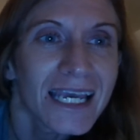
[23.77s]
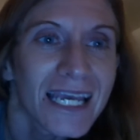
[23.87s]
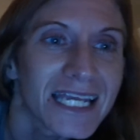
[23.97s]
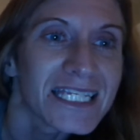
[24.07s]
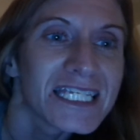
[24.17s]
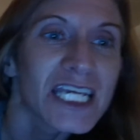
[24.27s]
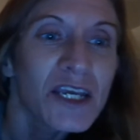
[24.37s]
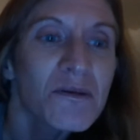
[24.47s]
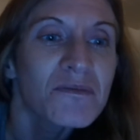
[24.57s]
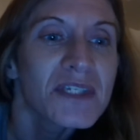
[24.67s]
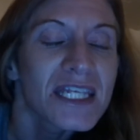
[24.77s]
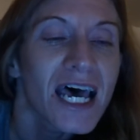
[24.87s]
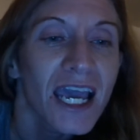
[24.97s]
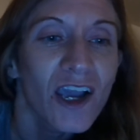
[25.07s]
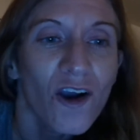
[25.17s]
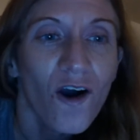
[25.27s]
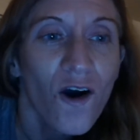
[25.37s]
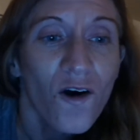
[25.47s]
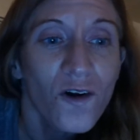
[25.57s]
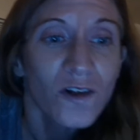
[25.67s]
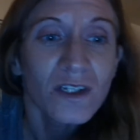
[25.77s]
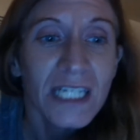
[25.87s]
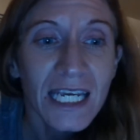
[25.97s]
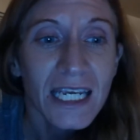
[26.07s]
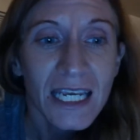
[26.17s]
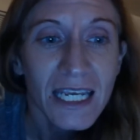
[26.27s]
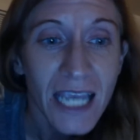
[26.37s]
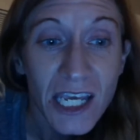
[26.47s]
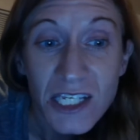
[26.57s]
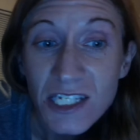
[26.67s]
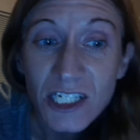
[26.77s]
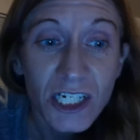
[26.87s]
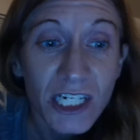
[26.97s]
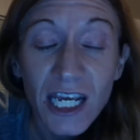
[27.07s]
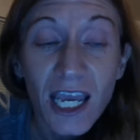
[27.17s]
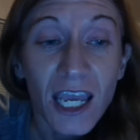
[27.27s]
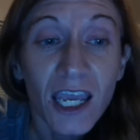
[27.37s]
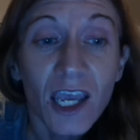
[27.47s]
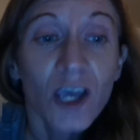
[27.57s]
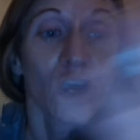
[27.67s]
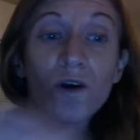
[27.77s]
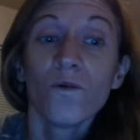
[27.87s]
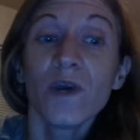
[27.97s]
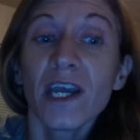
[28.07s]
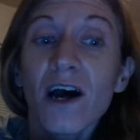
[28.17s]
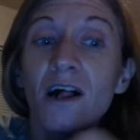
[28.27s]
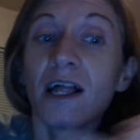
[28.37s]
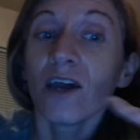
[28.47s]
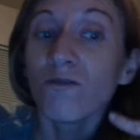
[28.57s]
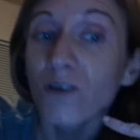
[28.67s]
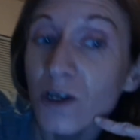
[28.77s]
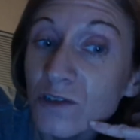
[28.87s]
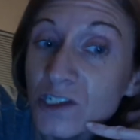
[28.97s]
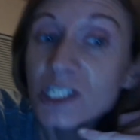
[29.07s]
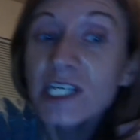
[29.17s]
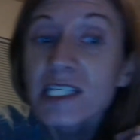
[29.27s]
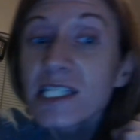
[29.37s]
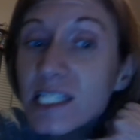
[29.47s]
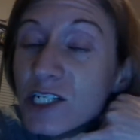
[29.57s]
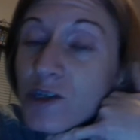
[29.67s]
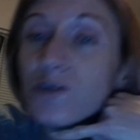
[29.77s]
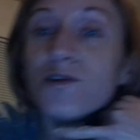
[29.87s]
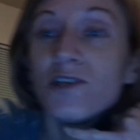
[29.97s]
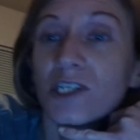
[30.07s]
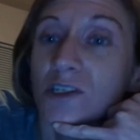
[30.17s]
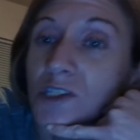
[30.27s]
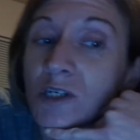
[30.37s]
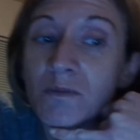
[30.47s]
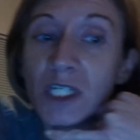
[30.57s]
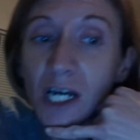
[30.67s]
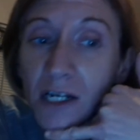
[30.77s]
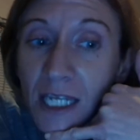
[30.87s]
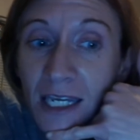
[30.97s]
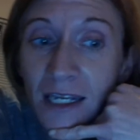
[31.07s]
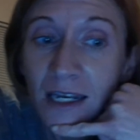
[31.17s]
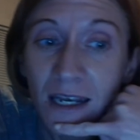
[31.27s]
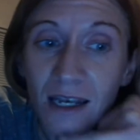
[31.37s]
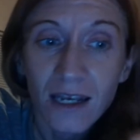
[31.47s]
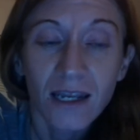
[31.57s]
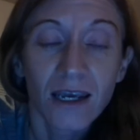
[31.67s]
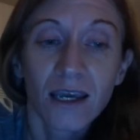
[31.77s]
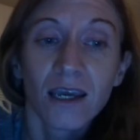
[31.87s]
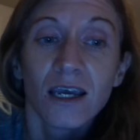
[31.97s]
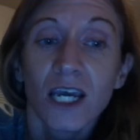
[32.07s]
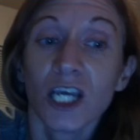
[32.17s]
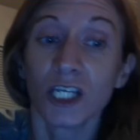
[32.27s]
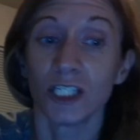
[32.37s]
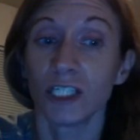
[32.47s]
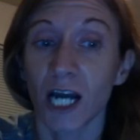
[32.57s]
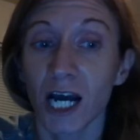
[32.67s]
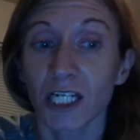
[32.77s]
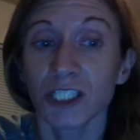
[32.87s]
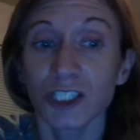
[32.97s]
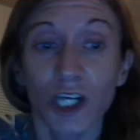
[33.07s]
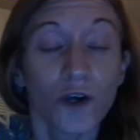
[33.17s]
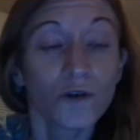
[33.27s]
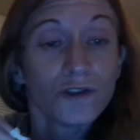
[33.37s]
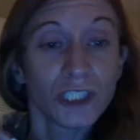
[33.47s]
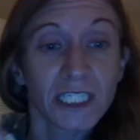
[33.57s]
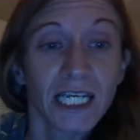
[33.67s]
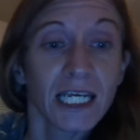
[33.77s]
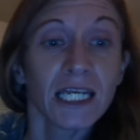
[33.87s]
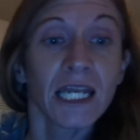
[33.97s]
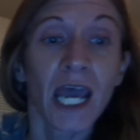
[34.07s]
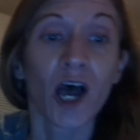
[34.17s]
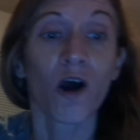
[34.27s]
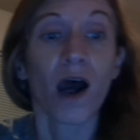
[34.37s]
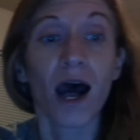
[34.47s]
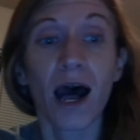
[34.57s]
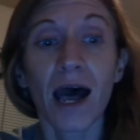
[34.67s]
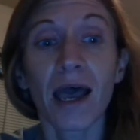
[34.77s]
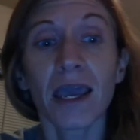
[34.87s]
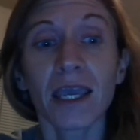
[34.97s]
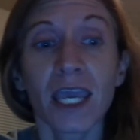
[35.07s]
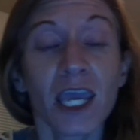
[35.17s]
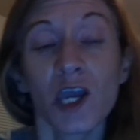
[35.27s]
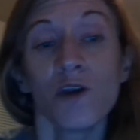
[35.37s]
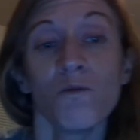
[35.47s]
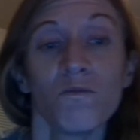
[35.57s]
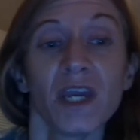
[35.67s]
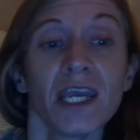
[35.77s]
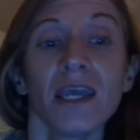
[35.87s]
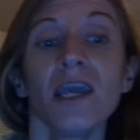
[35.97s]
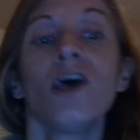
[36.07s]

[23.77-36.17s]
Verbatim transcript: It seems like only yesterday we all had phones just to do some talking. Gosh, oh gee, now I can be